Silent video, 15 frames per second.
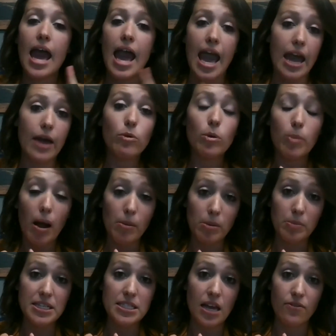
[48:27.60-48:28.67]
A, will
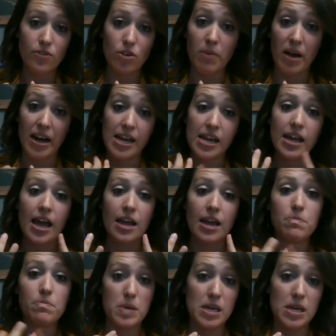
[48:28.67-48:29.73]
probably save you money,
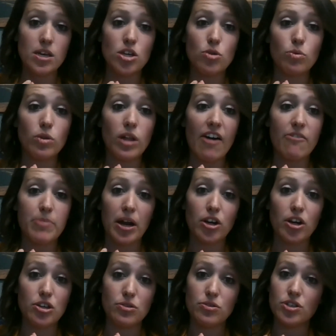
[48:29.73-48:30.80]
and B, you will have better
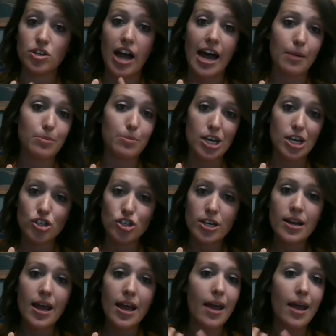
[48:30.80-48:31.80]
user adaptation,